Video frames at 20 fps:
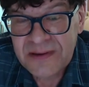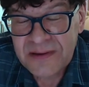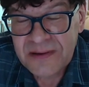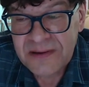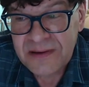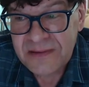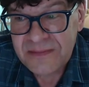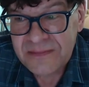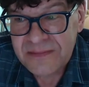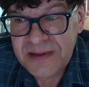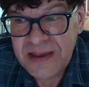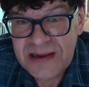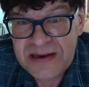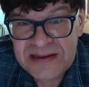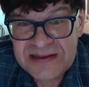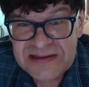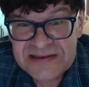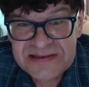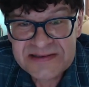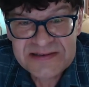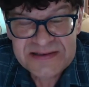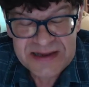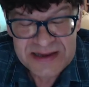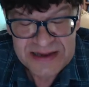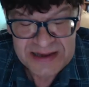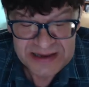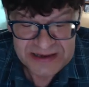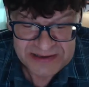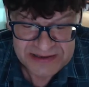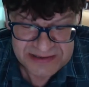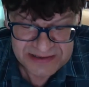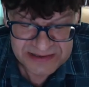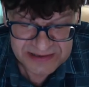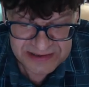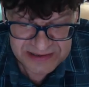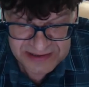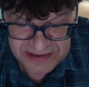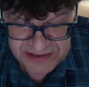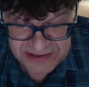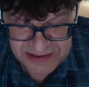uh, getting sick.
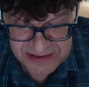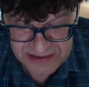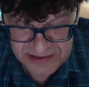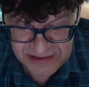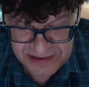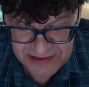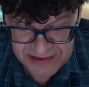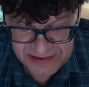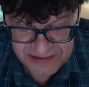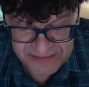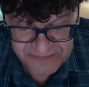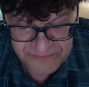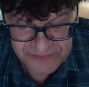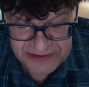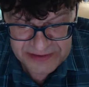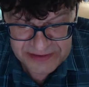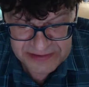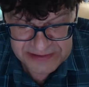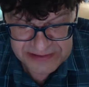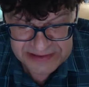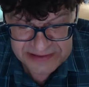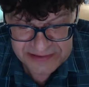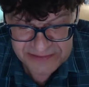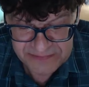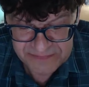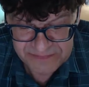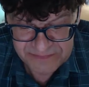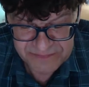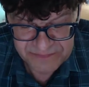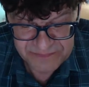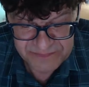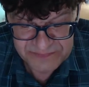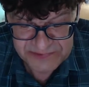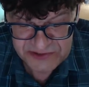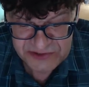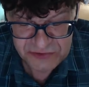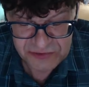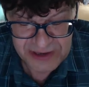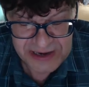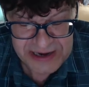Uh, feeling
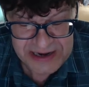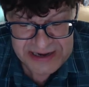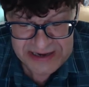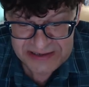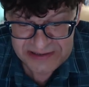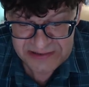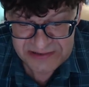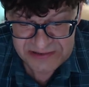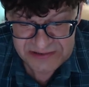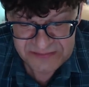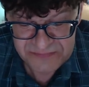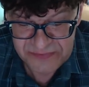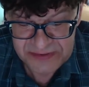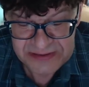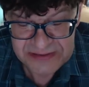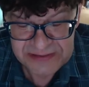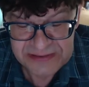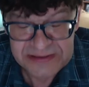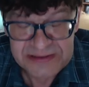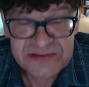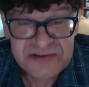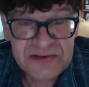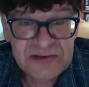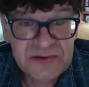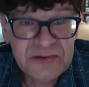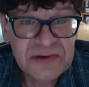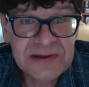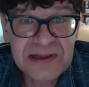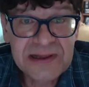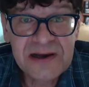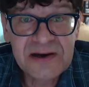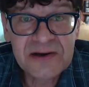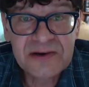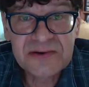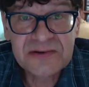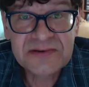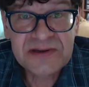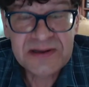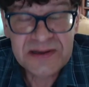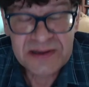strange, feeling too
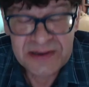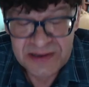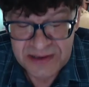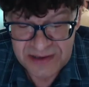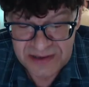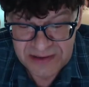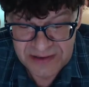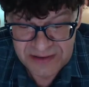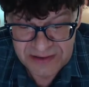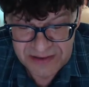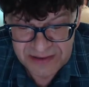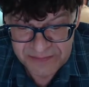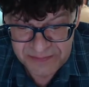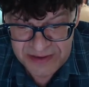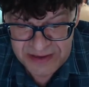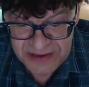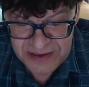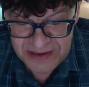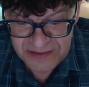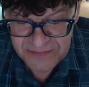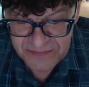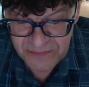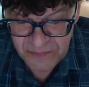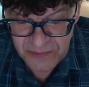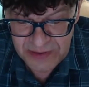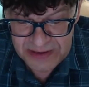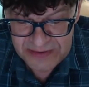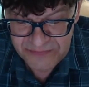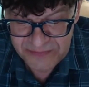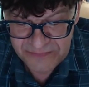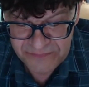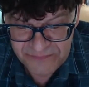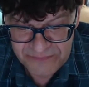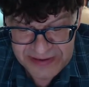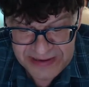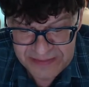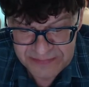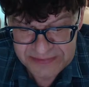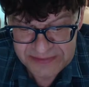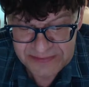alone, uh, being away from
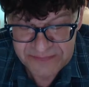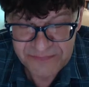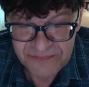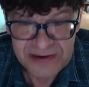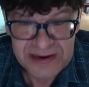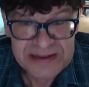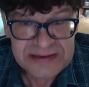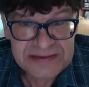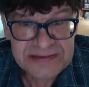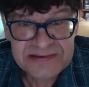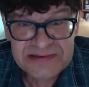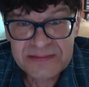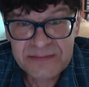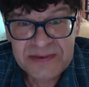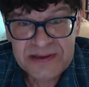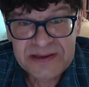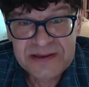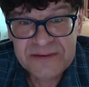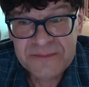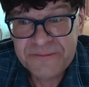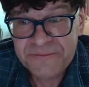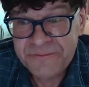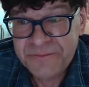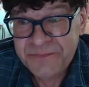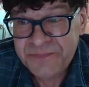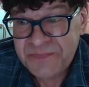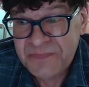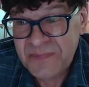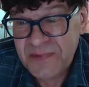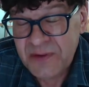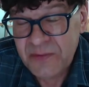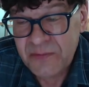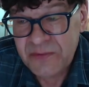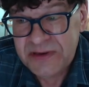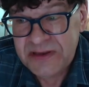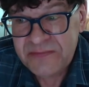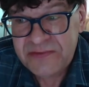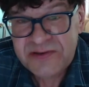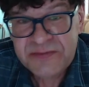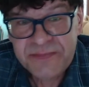family and friends. I mean, when
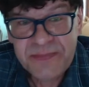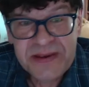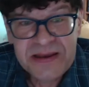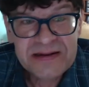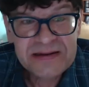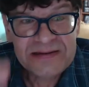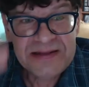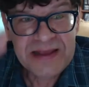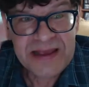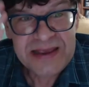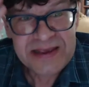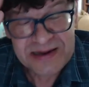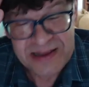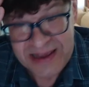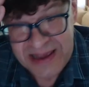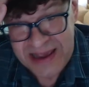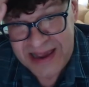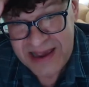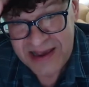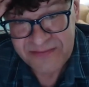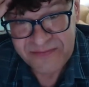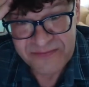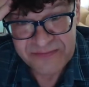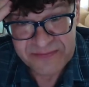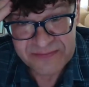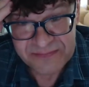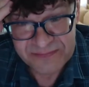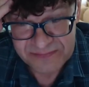you've spent a day and a half,